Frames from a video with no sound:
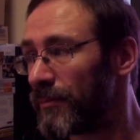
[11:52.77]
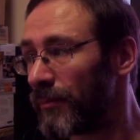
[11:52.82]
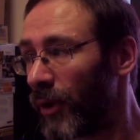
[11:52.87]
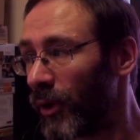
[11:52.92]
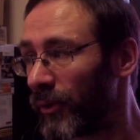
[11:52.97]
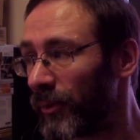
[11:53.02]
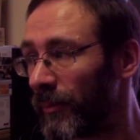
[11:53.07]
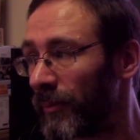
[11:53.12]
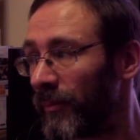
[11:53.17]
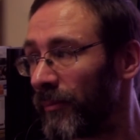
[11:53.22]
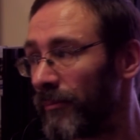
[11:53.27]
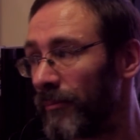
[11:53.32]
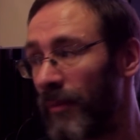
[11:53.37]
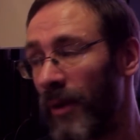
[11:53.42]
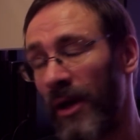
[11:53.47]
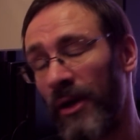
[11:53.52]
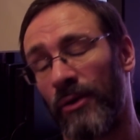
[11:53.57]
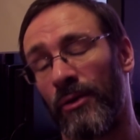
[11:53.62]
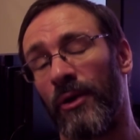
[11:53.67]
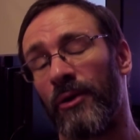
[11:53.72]
modern
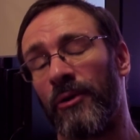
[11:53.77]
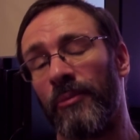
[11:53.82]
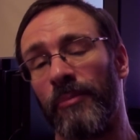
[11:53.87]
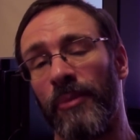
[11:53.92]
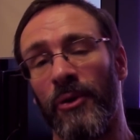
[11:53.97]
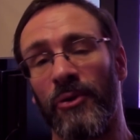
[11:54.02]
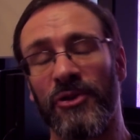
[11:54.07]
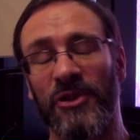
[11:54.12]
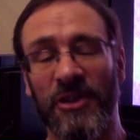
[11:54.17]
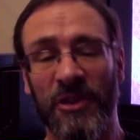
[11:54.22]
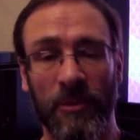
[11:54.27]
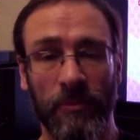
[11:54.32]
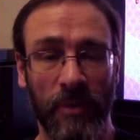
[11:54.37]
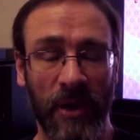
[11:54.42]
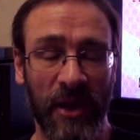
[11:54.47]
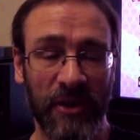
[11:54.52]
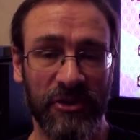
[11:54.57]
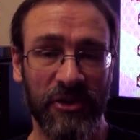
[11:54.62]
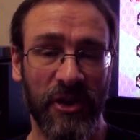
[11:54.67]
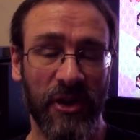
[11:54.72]
microcomputers
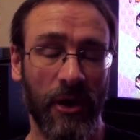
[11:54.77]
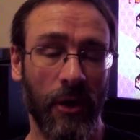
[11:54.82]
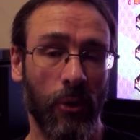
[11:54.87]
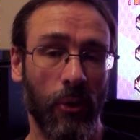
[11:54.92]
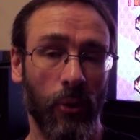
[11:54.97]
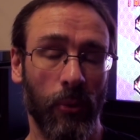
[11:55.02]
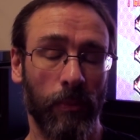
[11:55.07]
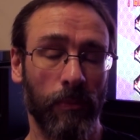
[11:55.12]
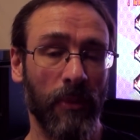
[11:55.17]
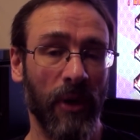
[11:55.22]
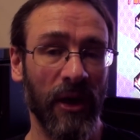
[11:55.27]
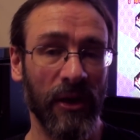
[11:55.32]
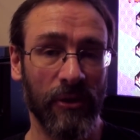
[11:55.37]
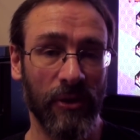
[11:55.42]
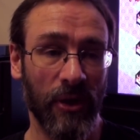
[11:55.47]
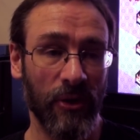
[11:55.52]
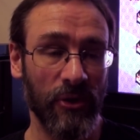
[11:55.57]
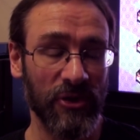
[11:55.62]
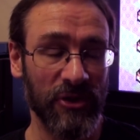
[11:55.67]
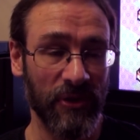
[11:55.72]
compare to the old
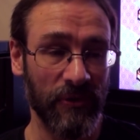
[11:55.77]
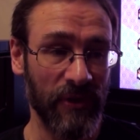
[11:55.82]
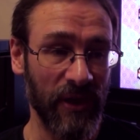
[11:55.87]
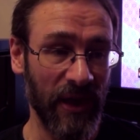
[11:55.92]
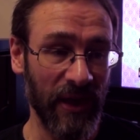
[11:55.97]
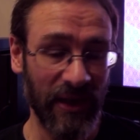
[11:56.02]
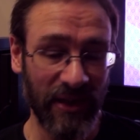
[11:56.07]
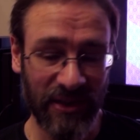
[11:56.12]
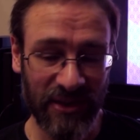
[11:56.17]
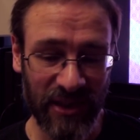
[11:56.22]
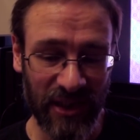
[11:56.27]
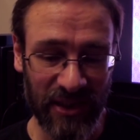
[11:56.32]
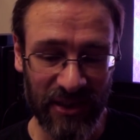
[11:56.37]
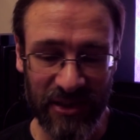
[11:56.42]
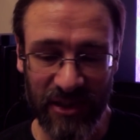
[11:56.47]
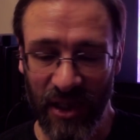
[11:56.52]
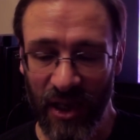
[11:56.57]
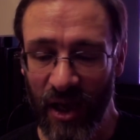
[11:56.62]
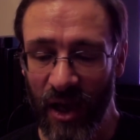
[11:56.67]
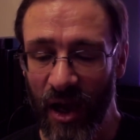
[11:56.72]
micros of the
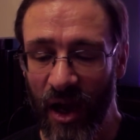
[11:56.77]
80s?